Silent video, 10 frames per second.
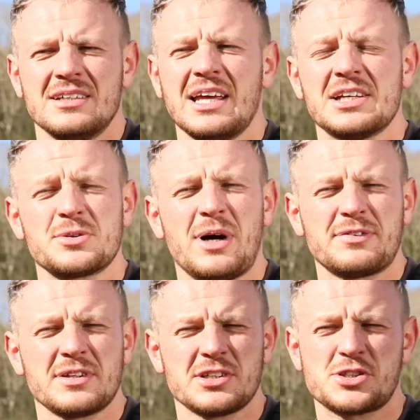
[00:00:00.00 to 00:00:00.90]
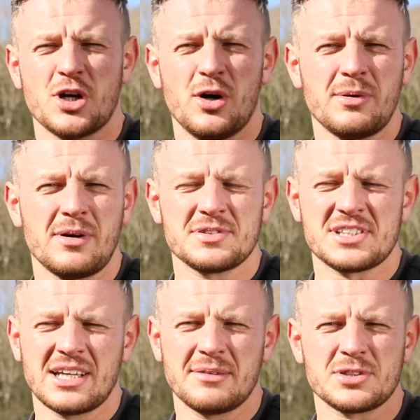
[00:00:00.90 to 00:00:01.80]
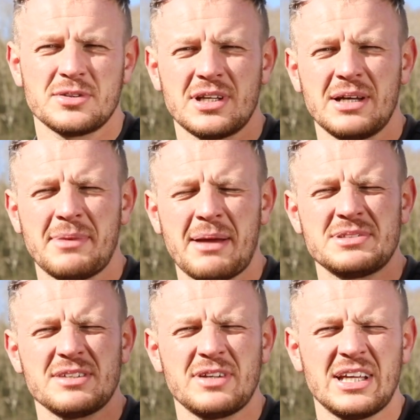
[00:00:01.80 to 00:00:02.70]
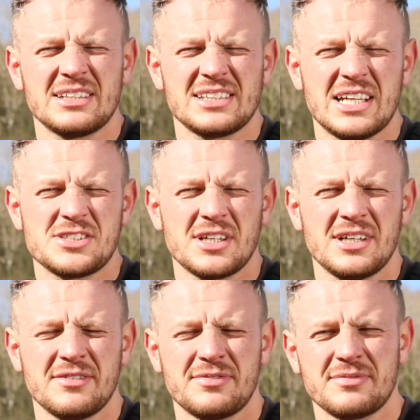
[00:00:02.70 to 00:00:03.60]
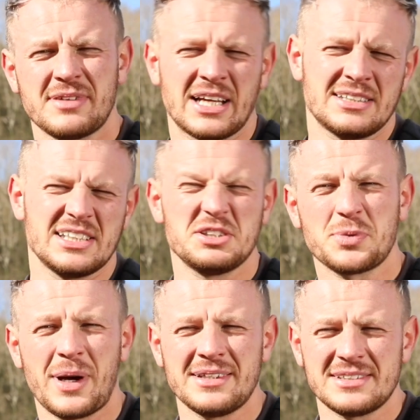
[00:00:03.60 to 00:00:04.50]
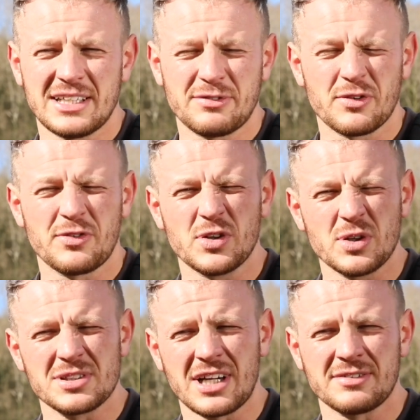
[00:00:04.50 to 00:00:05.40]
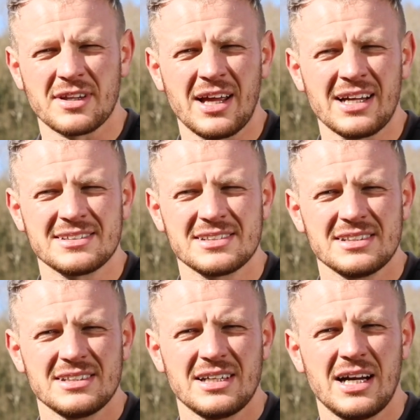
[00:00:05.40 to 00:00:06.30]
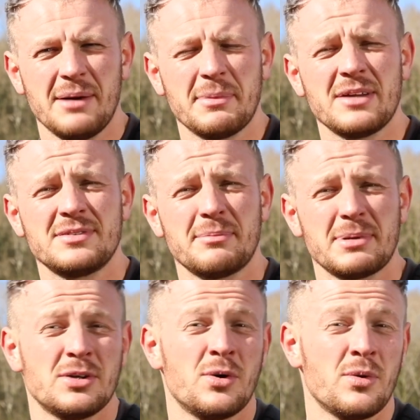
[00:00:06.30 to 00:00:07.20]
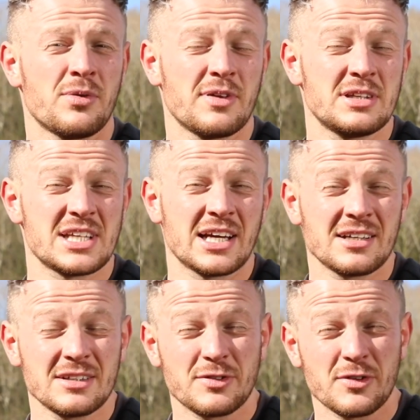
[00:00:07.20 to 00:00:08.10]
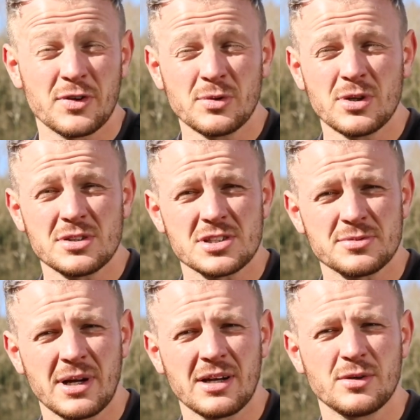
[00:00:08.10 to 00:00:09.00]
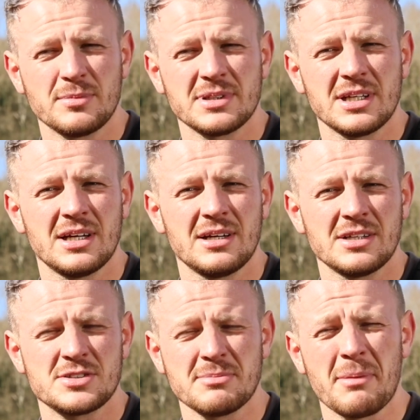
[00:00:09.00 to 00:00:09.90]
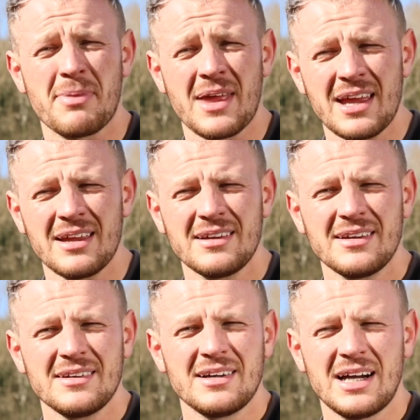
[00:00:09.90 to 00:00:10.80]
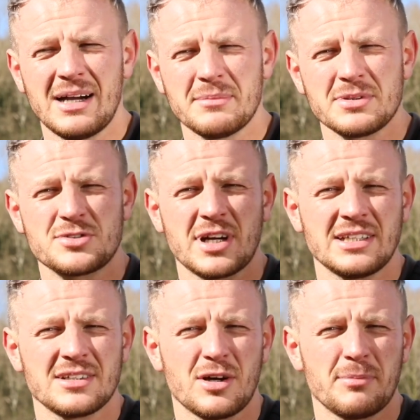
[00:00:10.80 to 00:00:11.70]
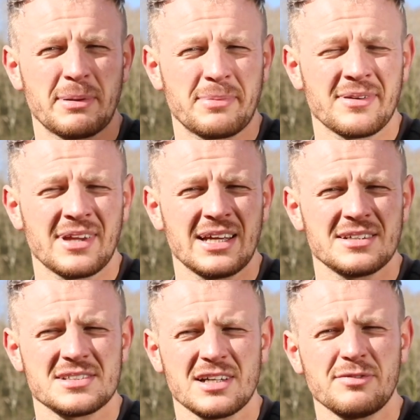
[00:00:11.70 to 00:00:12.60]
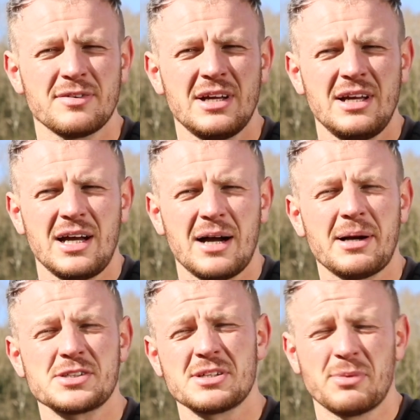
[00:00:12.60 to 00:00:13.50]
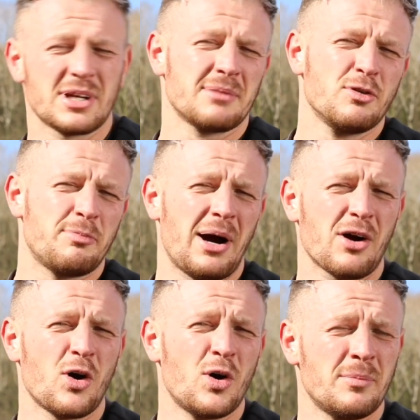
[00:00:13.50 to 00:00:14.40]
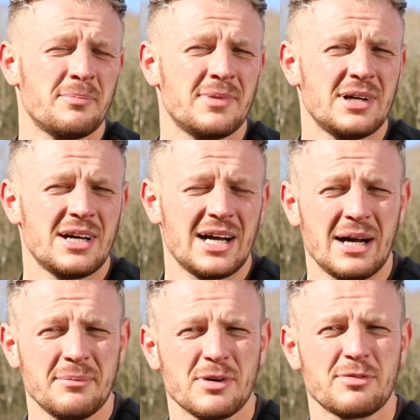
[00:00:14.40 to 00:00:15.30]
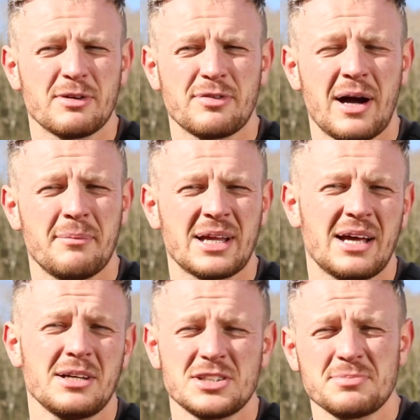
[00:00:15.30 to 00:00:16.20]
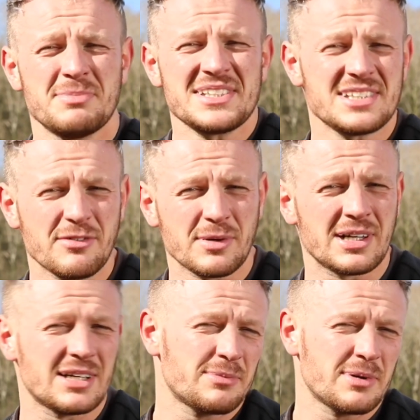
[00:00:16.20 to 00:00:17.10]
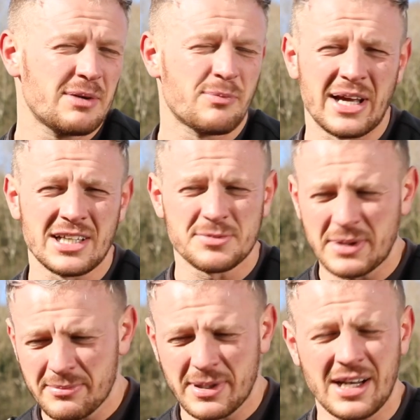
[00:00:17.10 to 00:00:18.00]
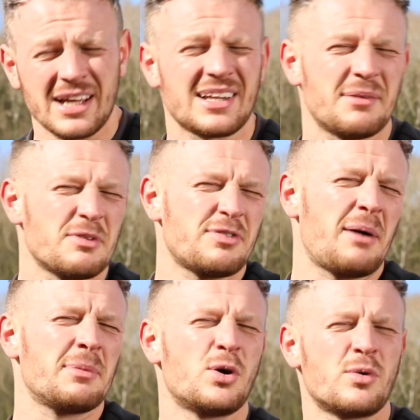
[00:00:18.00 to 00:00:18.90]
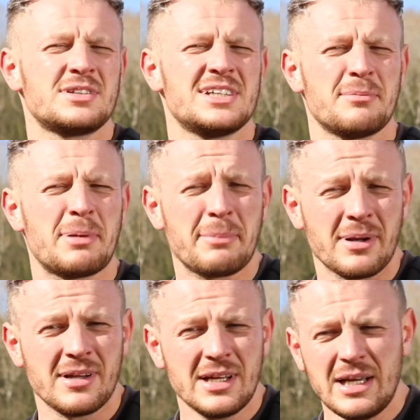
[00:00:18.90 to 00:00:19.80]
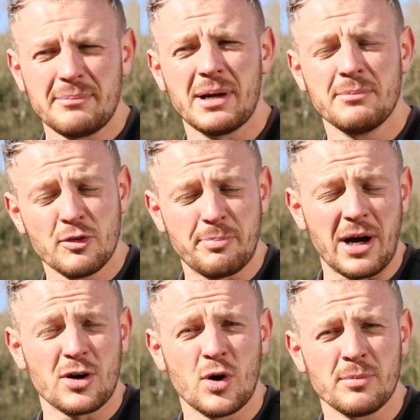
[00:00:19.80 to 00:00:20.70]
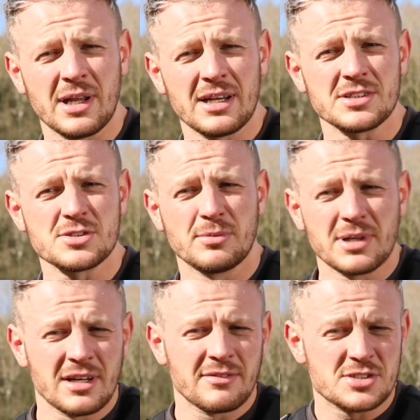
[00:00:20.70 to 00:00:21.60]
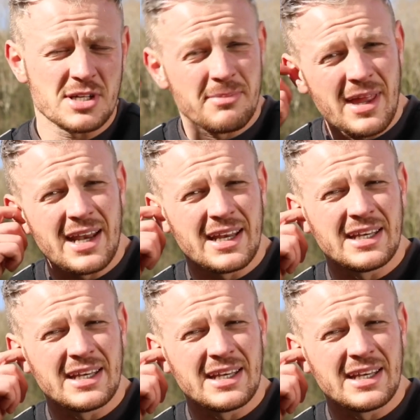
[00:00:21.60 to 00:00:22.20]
Yeah, so after the show, obviously I was on MTV at the age of 19, 20 for a few years after that. I lived up in North East England for a few years as well. I opened a gym up there and trained a lot of people there and stuff. I actually wanted to move back home with my family. I just missed everyone in Wales. We're like that, we're family orientated people. But I moved back home then, and actually opened another gym then